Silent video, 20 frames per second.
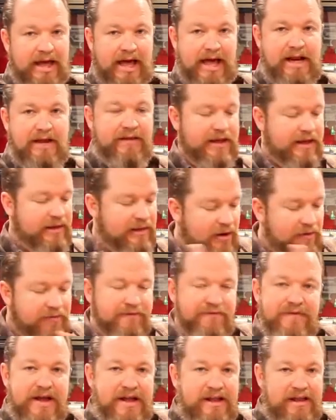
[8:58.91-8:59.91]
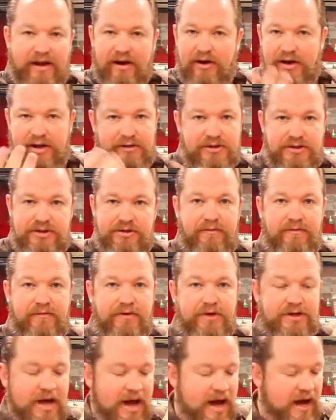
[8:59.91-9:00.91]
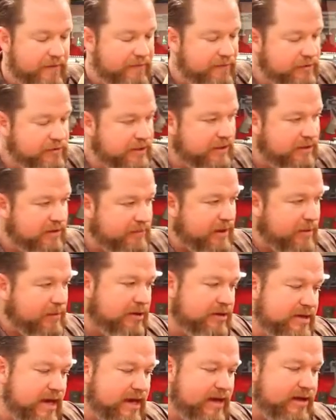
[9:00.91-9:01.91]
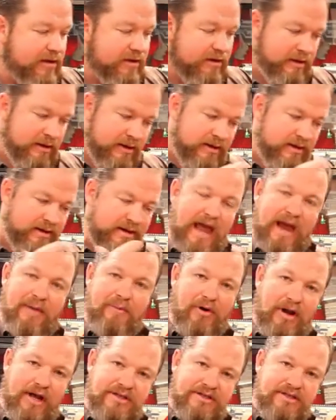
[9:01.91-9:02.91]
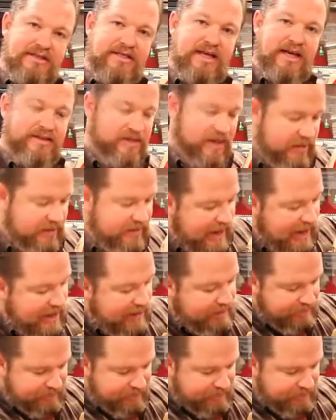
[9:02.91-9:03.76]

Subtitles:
Anything that'll fit in there, photographers like to be able to take camera lenses, things like that.